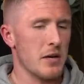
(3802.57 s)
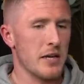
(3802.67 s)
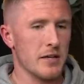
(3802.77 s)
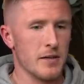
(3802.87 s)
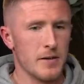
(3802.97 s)

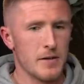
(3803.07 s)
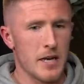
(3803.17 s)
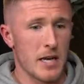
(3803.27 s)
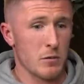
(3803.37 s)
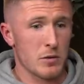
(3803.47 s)
And
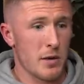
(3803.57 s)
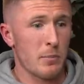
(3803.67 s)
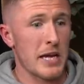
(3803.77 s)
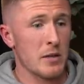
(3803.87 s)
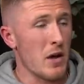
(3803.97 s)
I
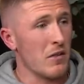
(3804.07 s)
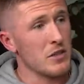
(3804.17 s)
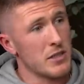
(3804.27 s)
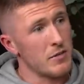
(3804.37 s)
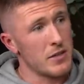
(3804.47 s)
played well for
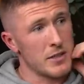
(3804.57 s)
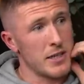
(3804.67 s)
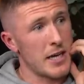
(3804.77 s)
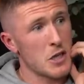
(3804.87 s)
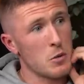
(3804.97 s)
Sheffield in the
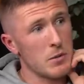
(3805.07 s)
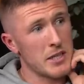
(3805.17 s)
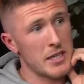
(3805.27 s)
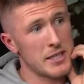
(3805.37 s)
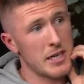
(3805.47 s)
last couple of
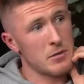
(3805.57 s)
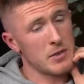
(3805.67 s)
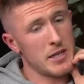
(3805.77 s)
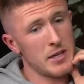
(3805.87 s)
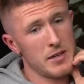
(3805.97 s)
years that I was there.